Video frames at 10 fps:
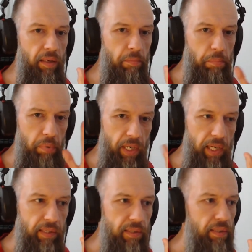
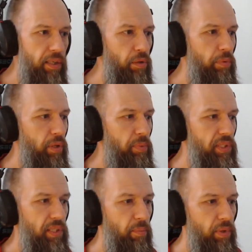but there will be
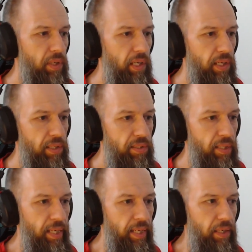some cars
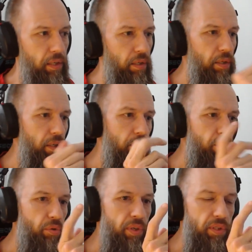uh,
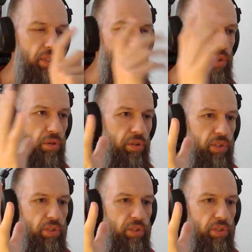during this recording.